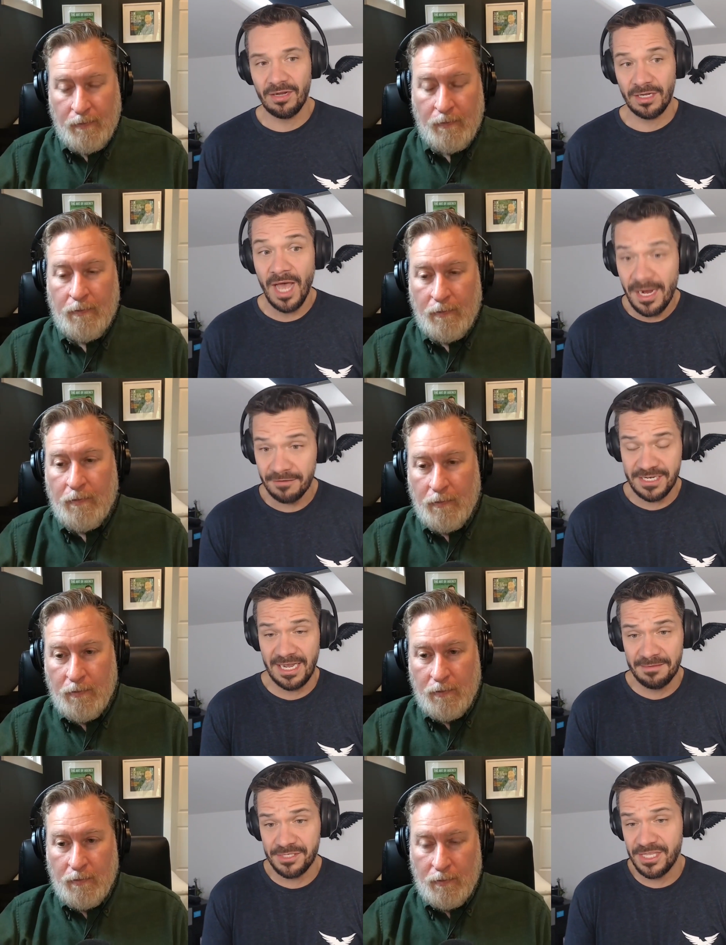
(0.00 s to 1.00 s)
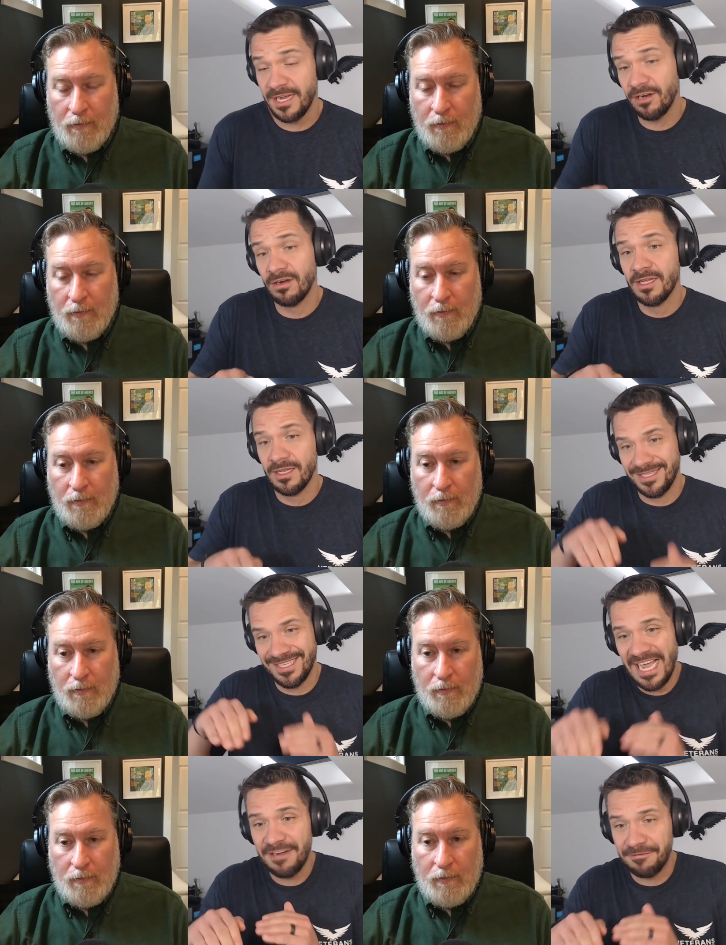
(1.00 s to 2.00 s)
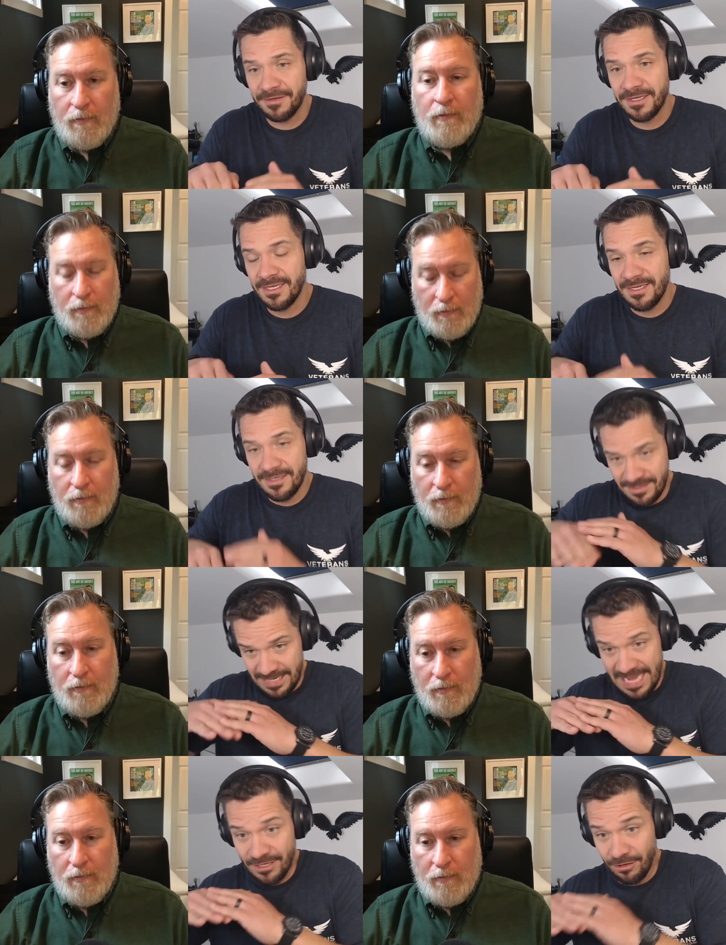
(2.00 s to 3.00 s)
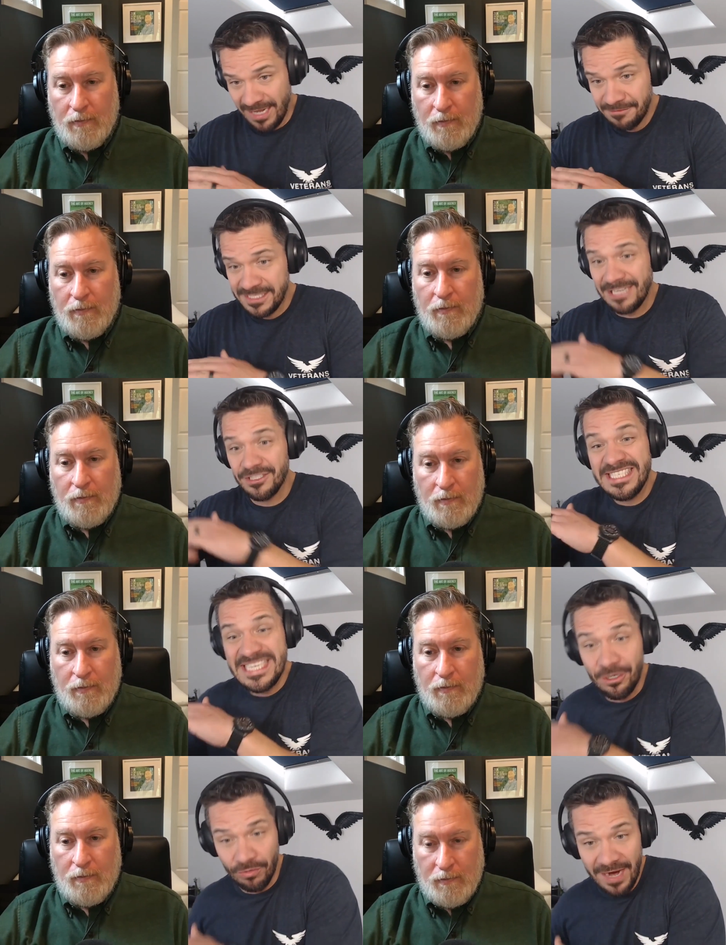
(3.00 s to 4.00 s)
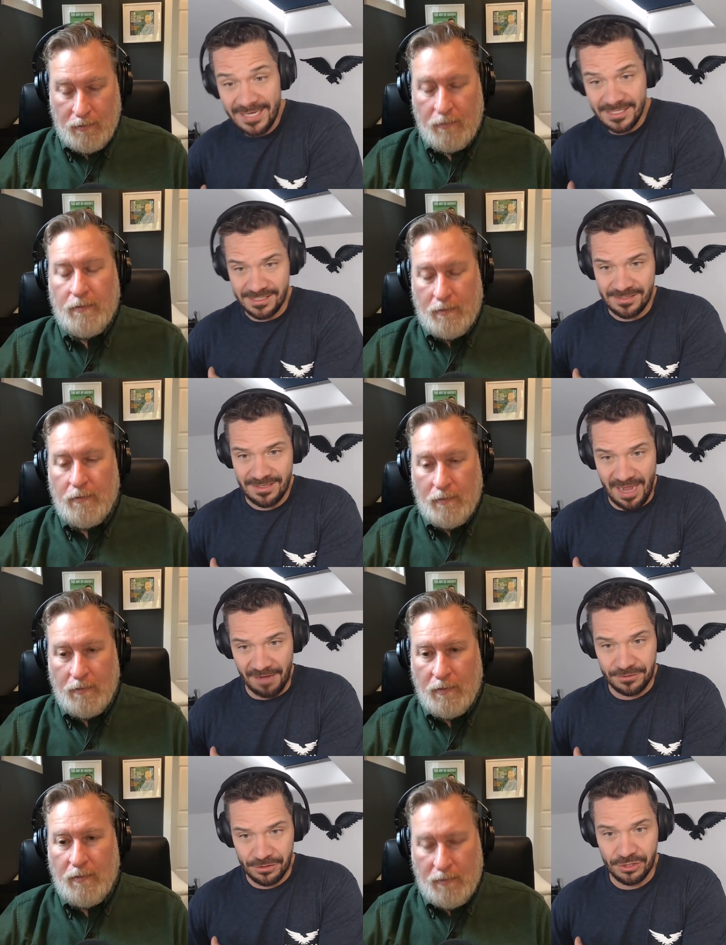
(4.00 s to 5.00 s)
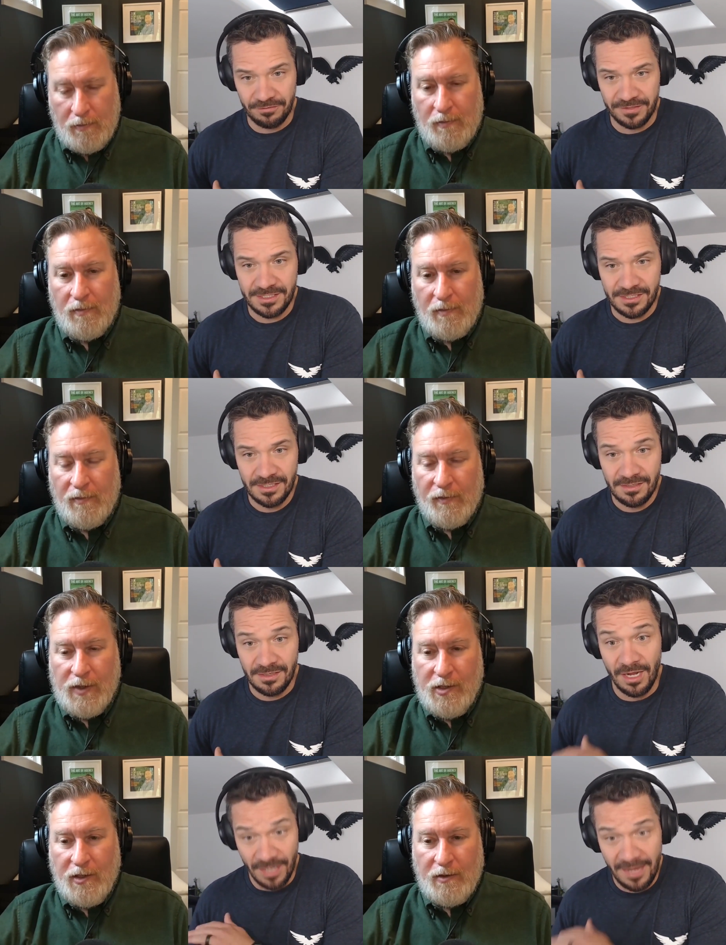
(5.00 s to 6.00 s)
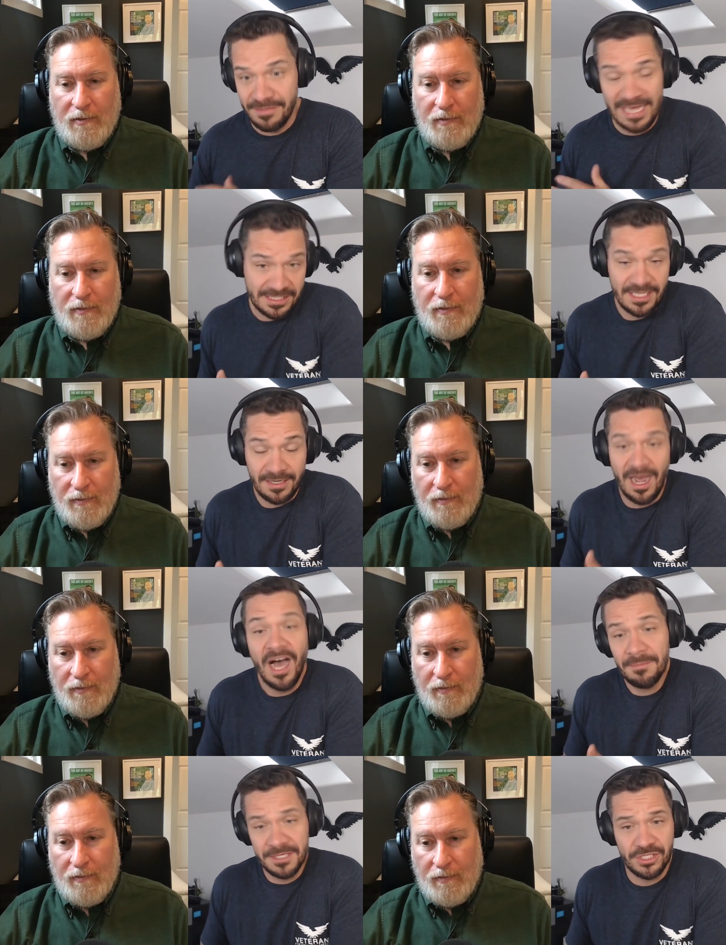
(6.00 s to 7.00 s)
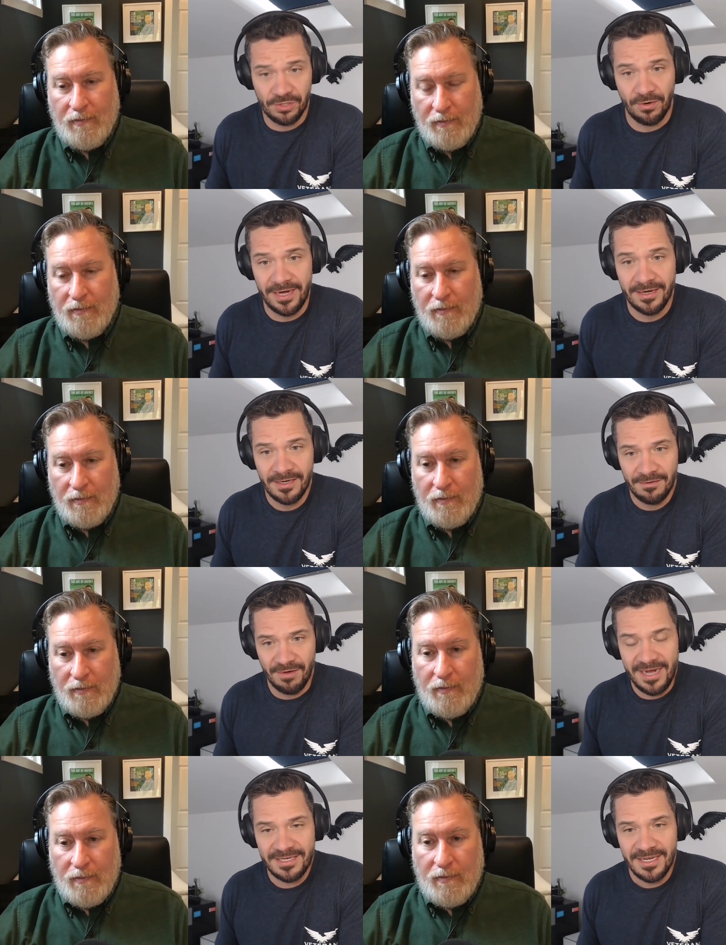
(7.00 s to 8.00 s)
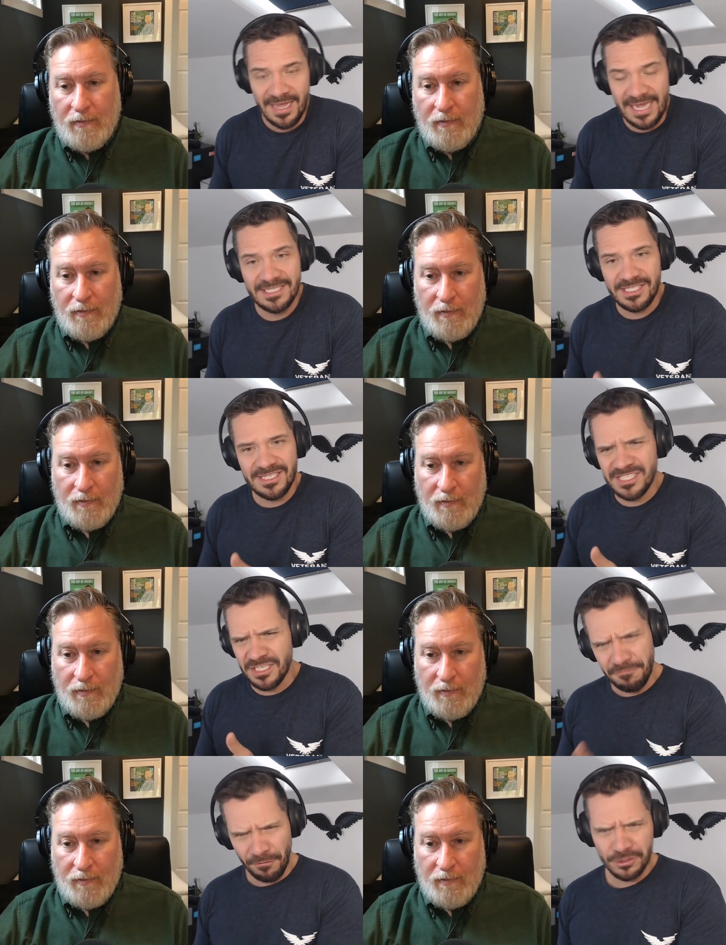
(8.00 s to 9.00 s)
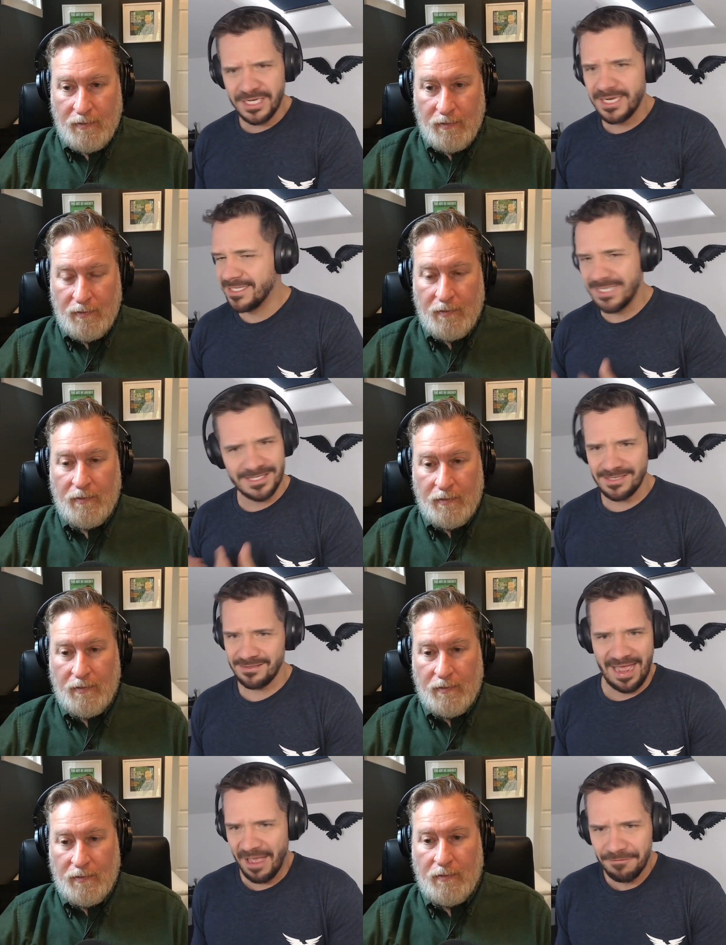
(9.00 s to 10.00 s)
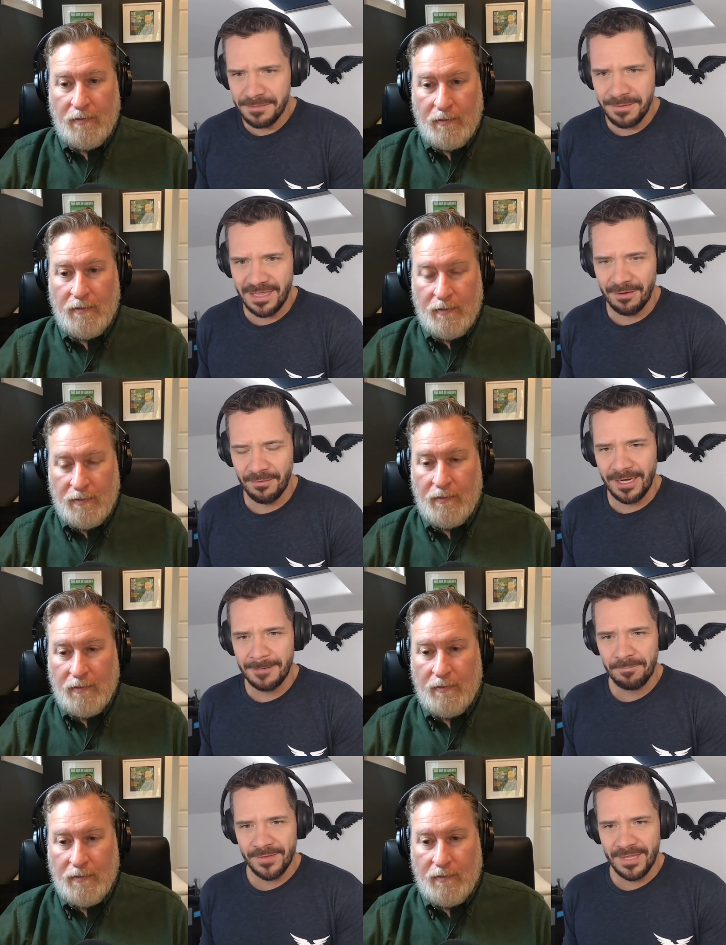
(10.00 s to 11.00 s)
Speaker 1: a lot of times their life and their lifestyle degrades after service for sure. Lot, that's the common story, right? And it's it's unfortunate. It doesn't have to be that way.